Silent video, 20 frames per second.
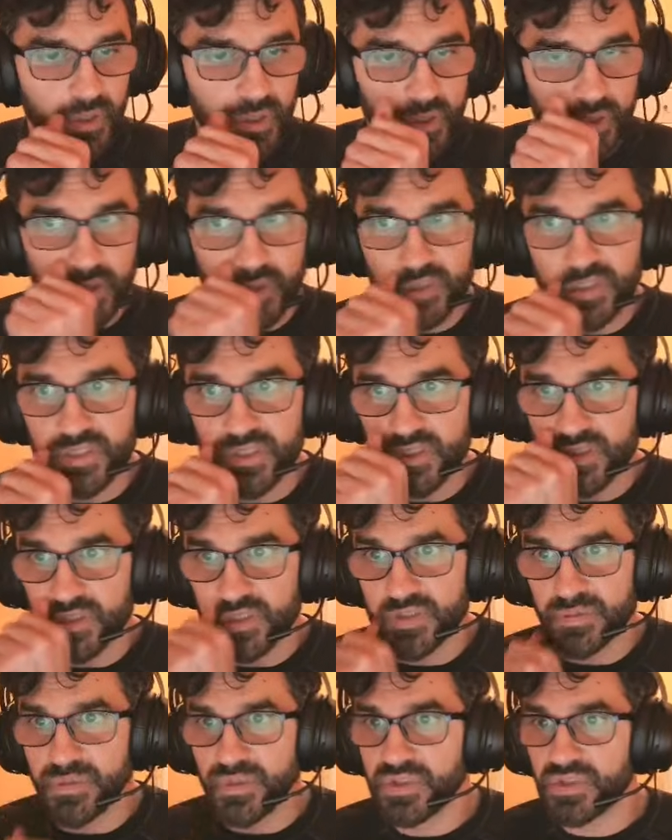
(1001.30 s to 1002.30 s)
let's
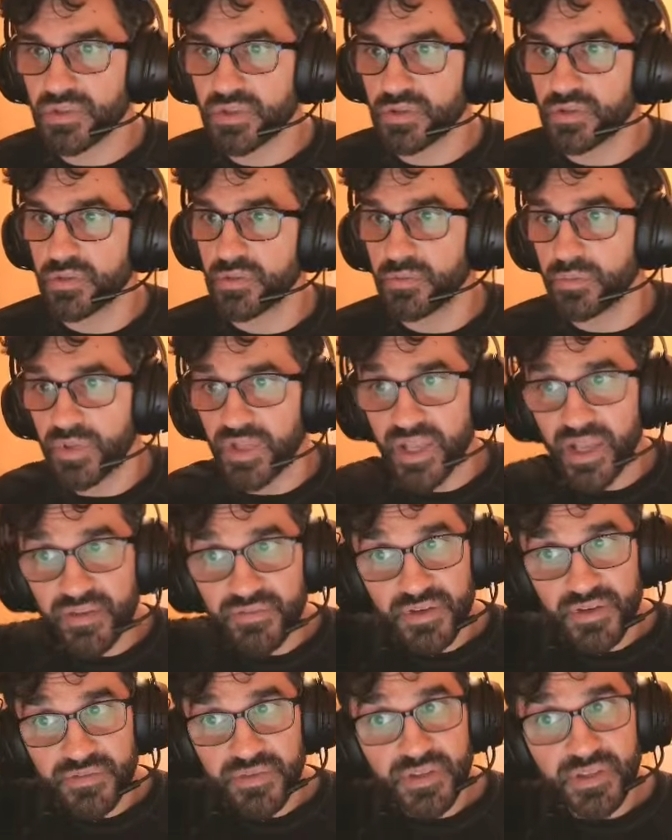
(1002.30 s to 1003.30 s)
just make sure we have
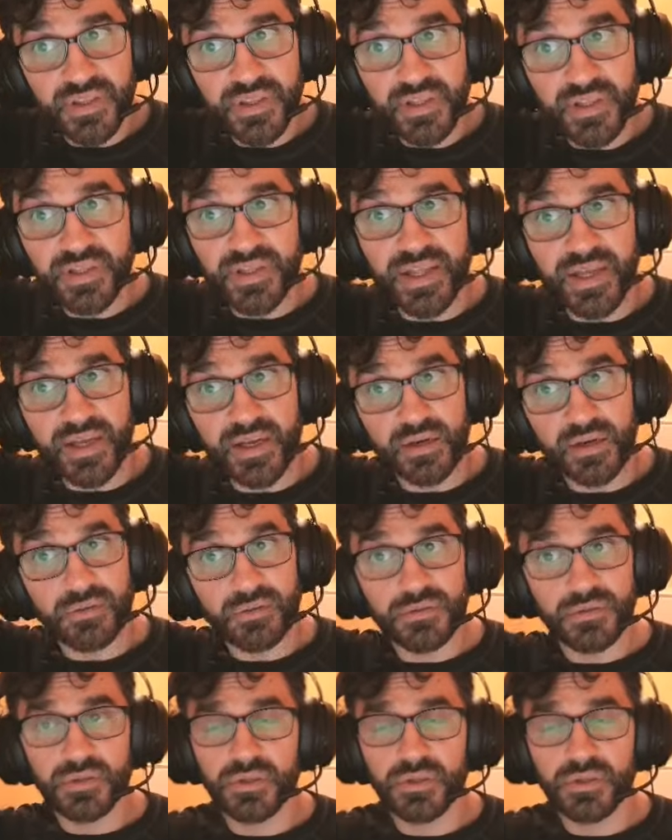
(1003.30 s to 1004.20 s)
everything now.